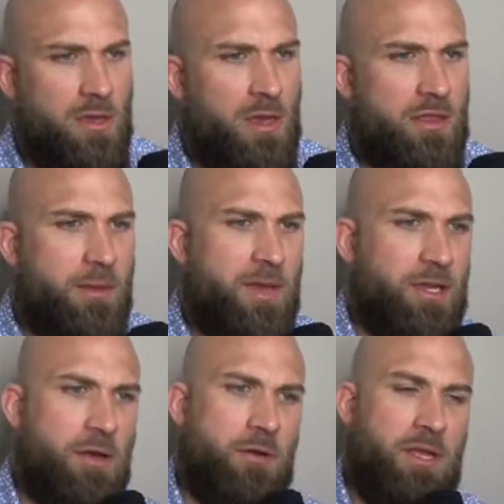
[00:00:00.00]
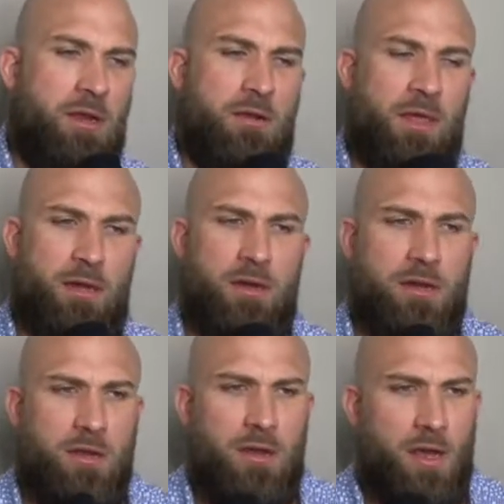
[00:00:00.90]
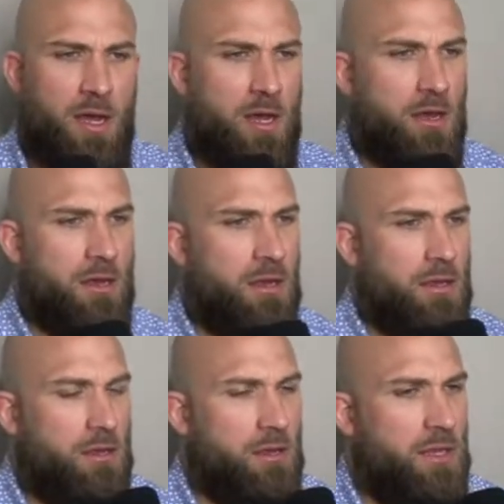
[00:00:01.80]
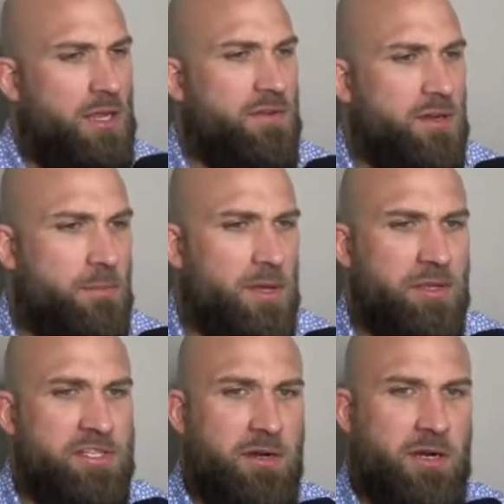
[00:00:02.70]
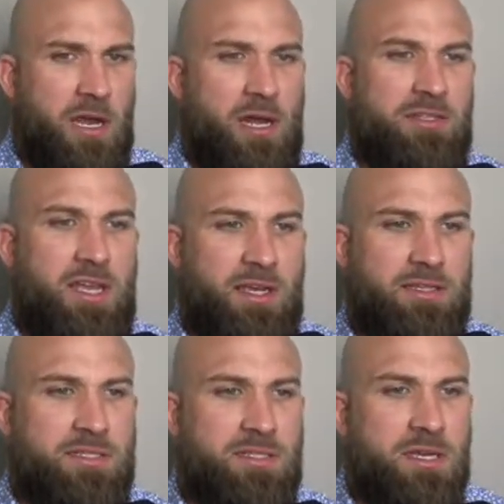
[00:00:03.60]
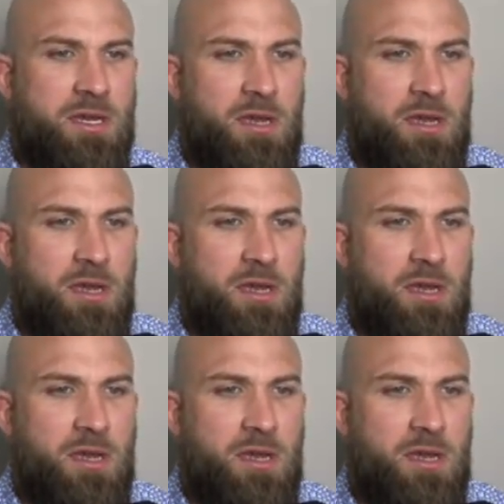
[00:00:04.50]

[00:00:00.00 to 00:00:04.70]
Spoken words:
And they make a note here that even in military context,